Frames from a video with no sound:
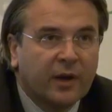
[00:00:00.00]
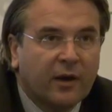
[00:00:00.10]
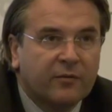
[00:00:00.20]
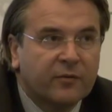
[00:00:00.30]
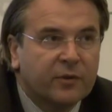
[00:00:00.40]

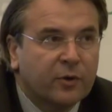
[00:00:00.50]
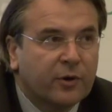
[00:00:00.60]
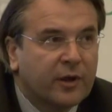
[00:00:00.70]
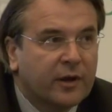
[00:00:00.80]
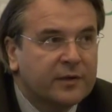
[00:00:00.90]
behalf of the
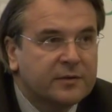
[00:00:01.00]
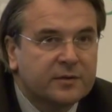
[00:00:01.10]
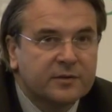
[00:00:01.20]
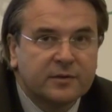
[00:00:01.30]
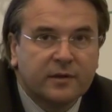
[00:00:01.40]

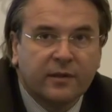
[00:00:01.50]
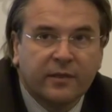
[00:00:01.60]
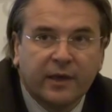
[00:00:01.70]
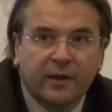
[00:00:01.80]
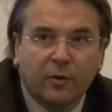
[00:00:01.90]
organizers, uh,
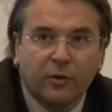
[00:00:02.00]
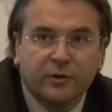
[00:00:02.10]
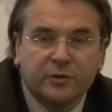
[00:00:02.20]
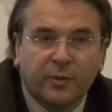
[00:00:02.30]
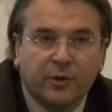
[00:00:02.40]
thank all
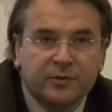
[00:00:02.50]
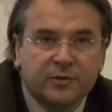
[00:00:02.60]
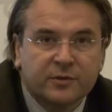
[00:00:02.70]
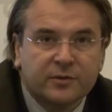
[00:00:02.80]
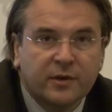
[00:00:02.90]
the
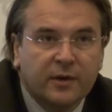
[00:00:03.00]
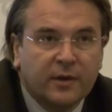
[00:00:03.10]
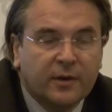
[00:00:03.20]
sponsors,